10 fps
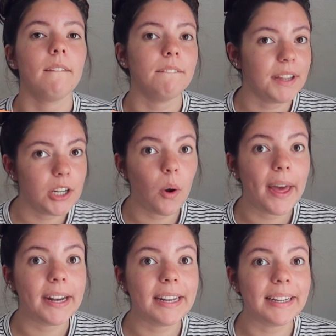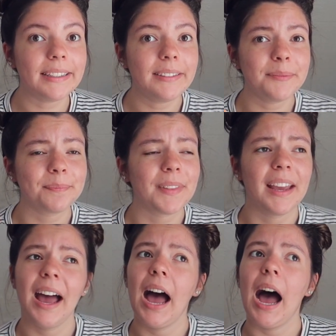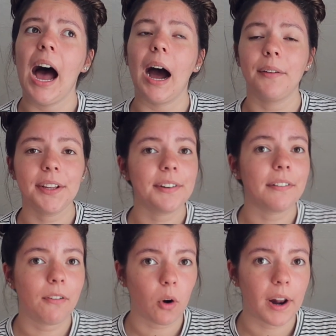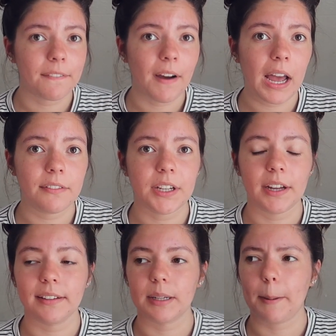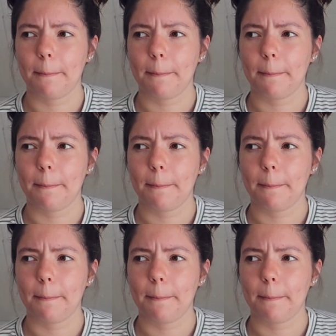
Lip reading: Video editing, I want to give it a 4 out of 5 because